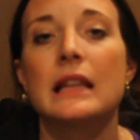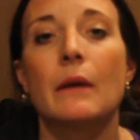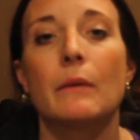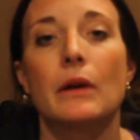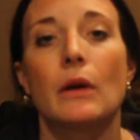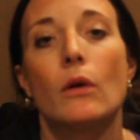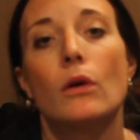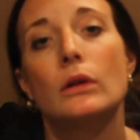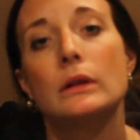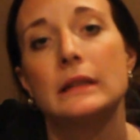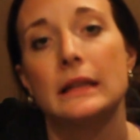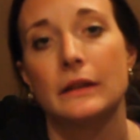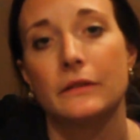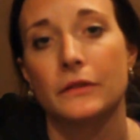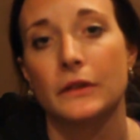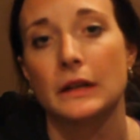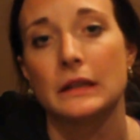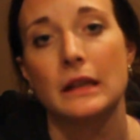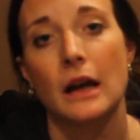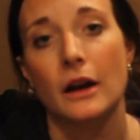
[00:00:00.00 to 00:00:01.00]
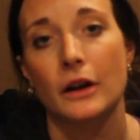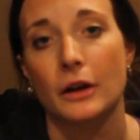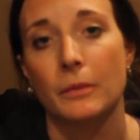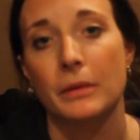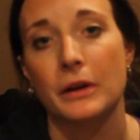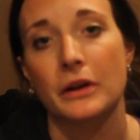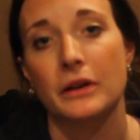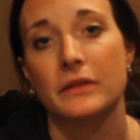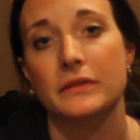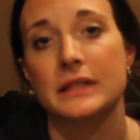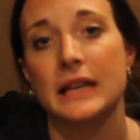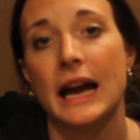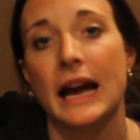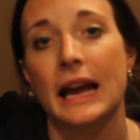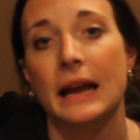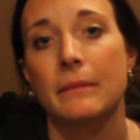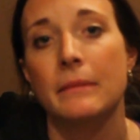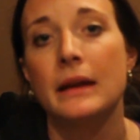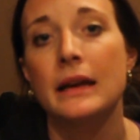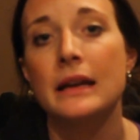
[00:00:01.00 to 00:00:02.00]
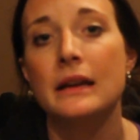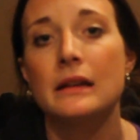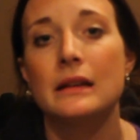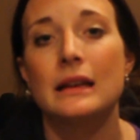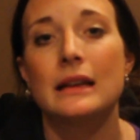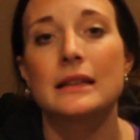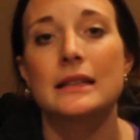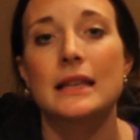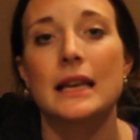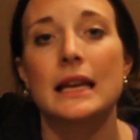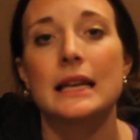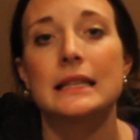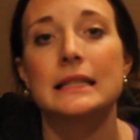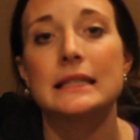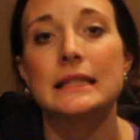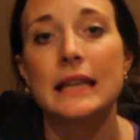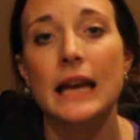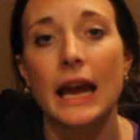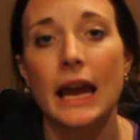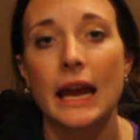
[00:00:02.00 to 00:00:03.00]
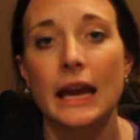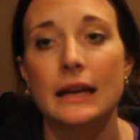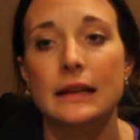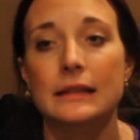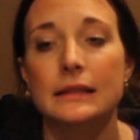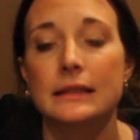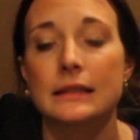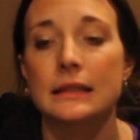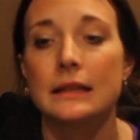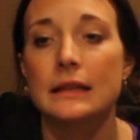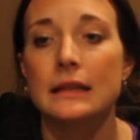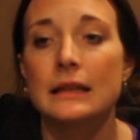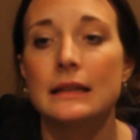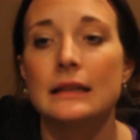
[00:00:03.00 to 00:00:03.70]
that we hold it for a longer period of time is that it takes